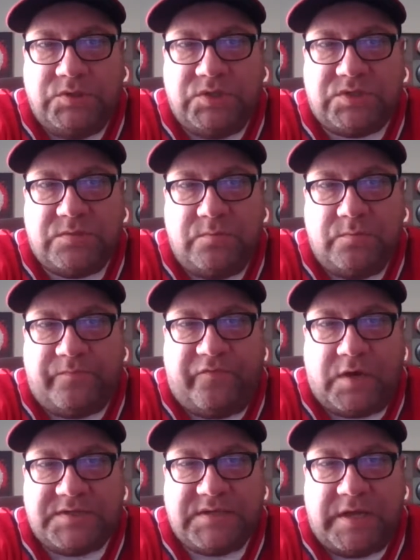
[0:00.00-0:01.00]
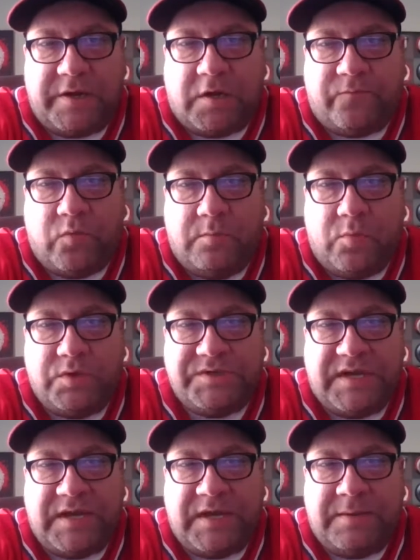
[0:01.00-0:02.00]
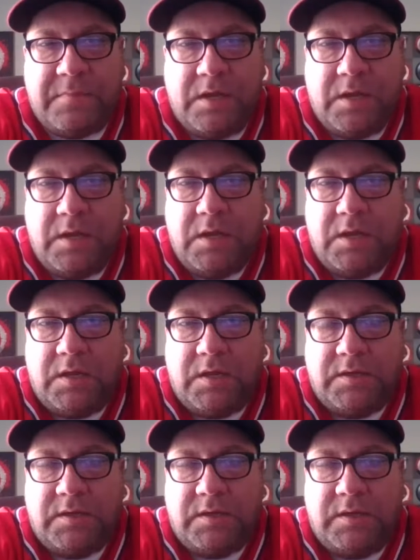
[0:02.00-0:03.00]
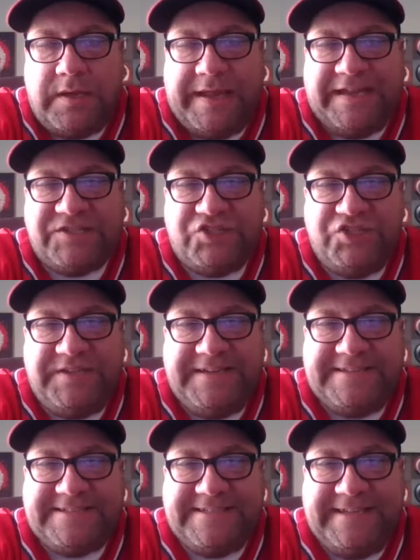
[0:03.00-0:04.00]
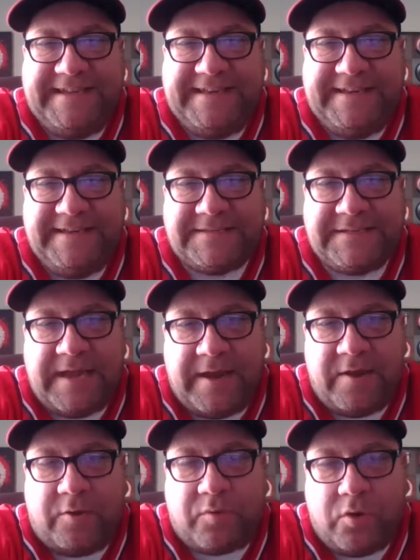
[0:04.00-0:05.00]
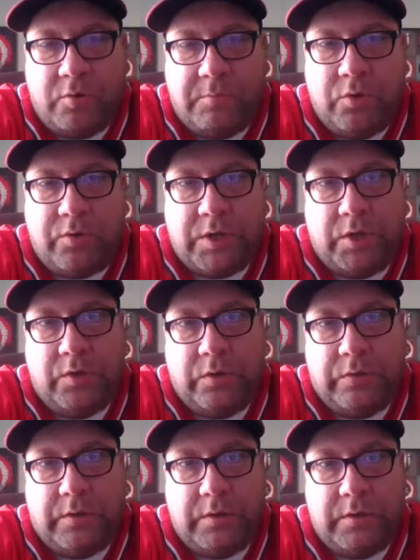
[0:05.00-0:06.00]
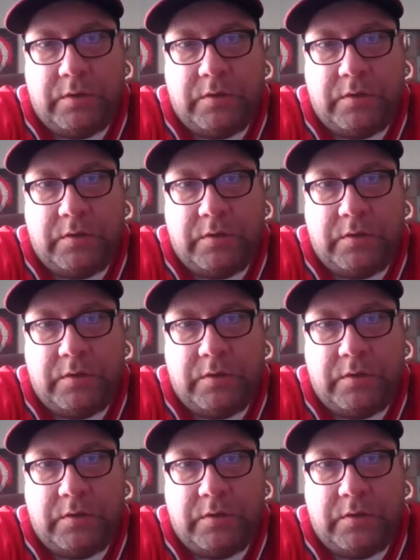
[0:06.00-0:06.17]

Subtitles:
just before I sign off one more time, SGC discount promo code.